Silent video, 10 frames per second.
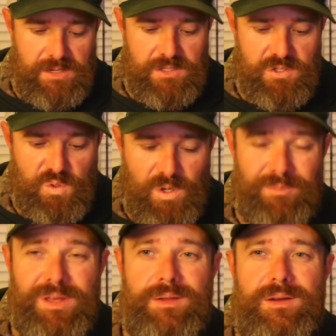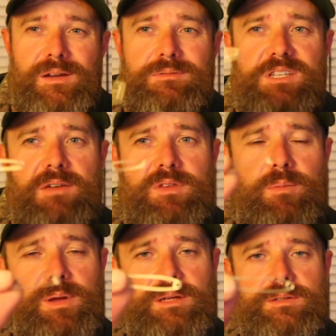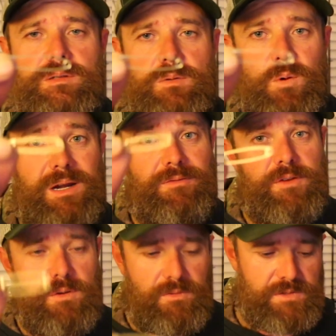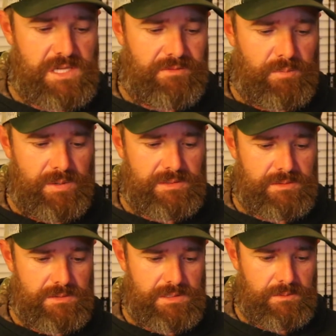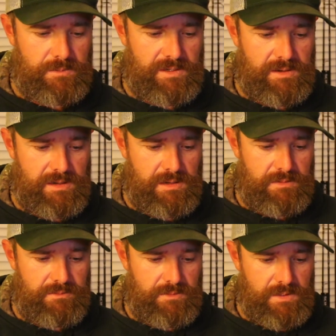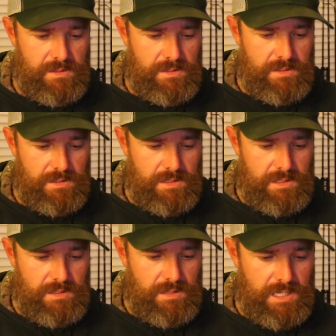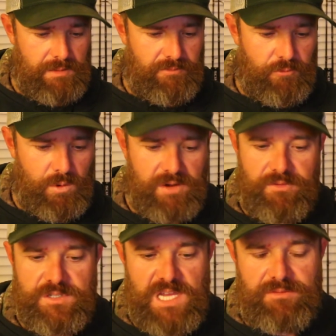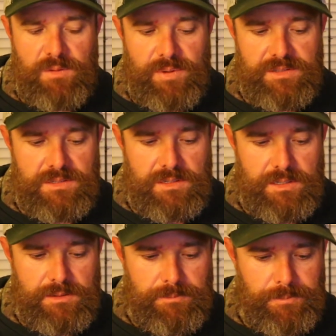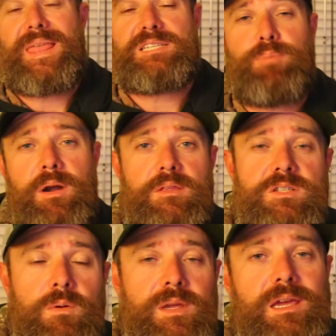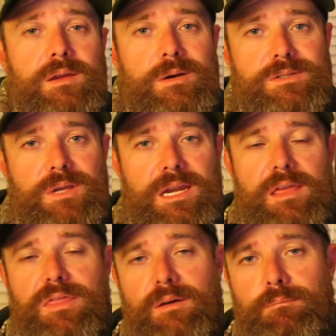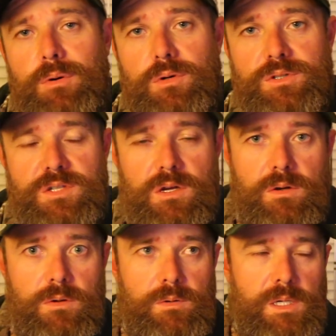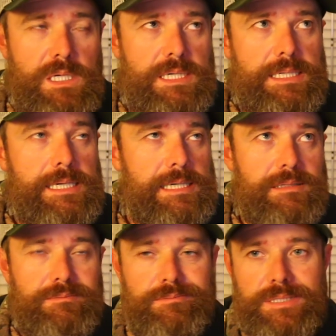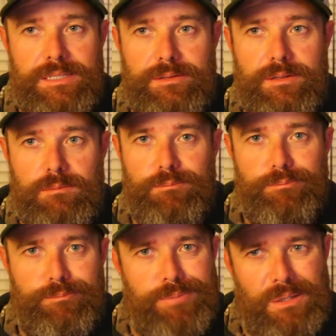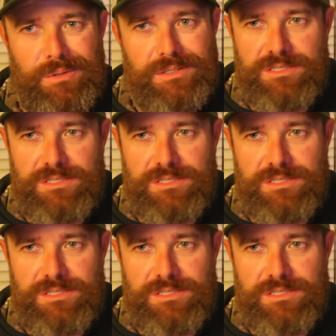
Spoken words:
an assortment of safety pins. Quite a few different safety pins. It looks like we have 4 different safety pins in here. As part of the sewing kit, you also get a thimble, so you don't poke